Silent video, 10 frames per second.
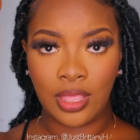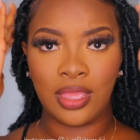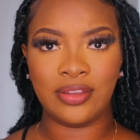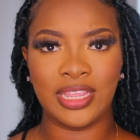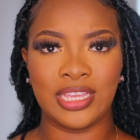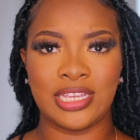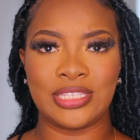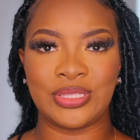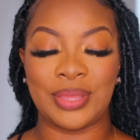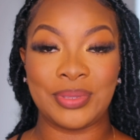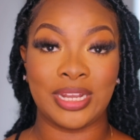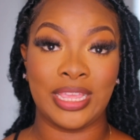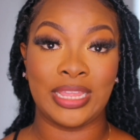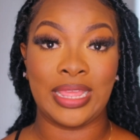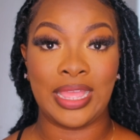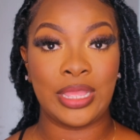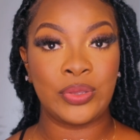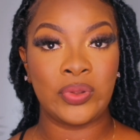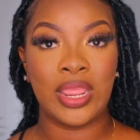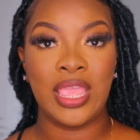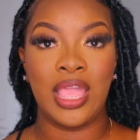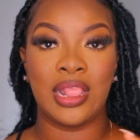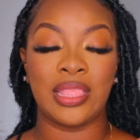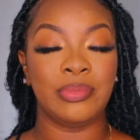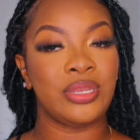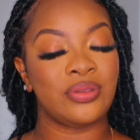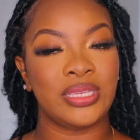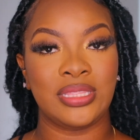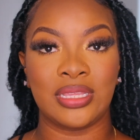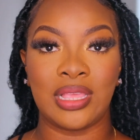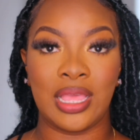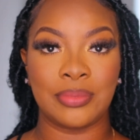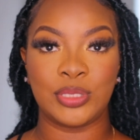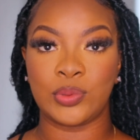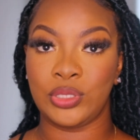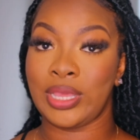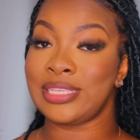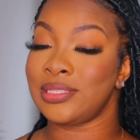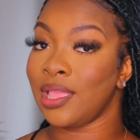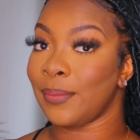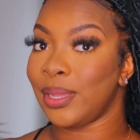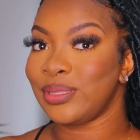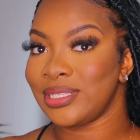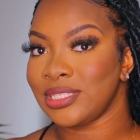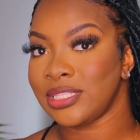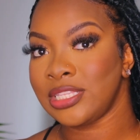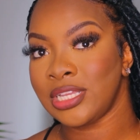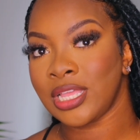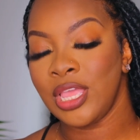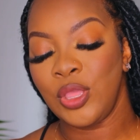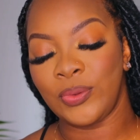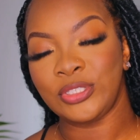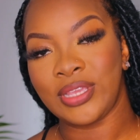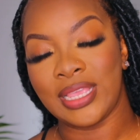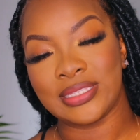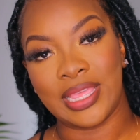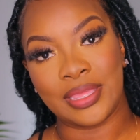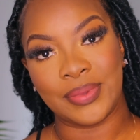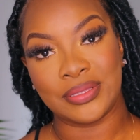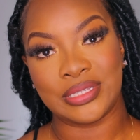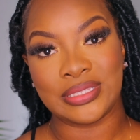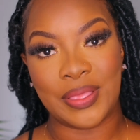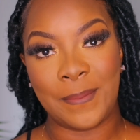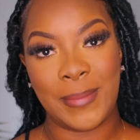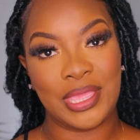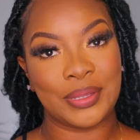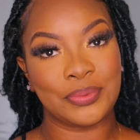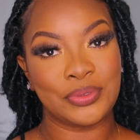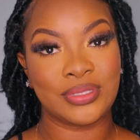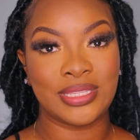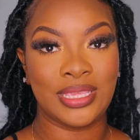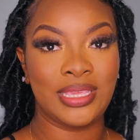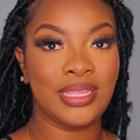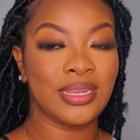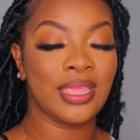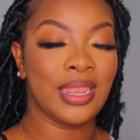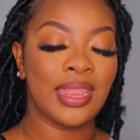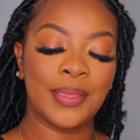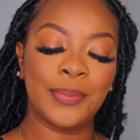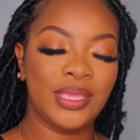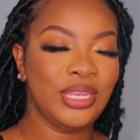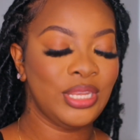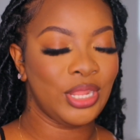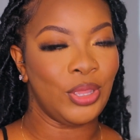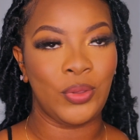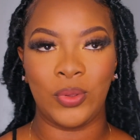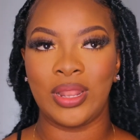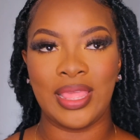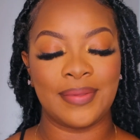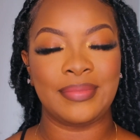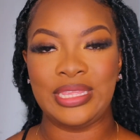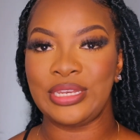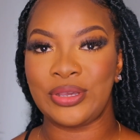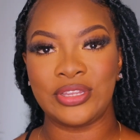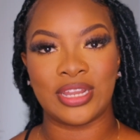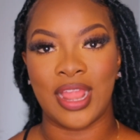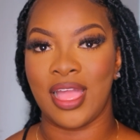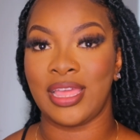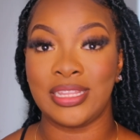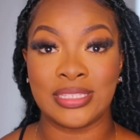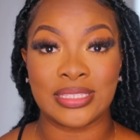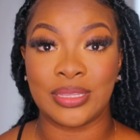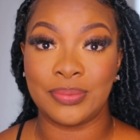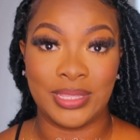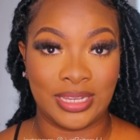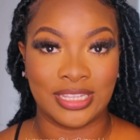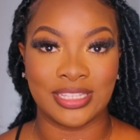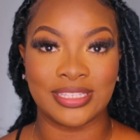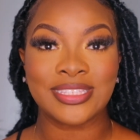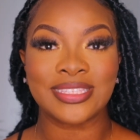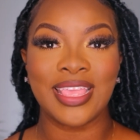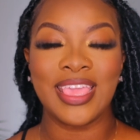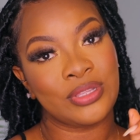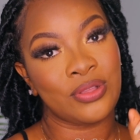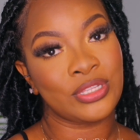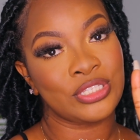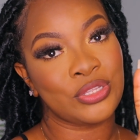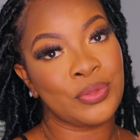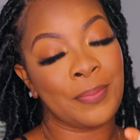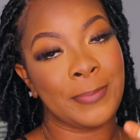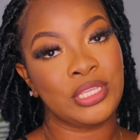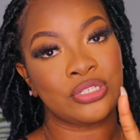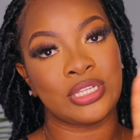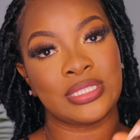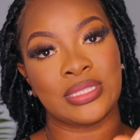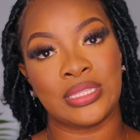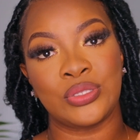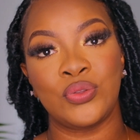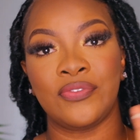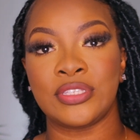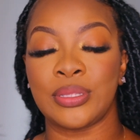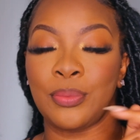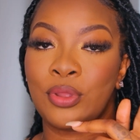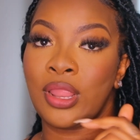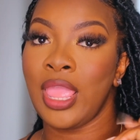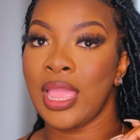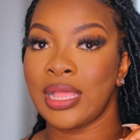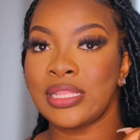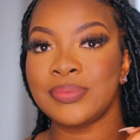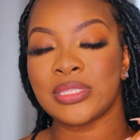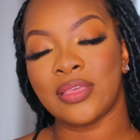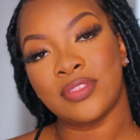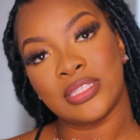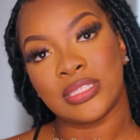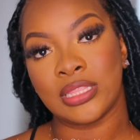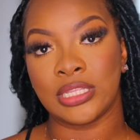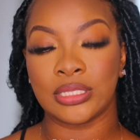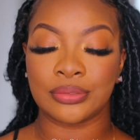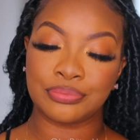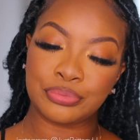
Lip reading: All right guys, so I'm gonna head out. Let me know in the comments what you guys think about this look, what you guys like about this makeup routine. Let me know your honest opinions. Also, be sure to stay tuned for some more clips of this look.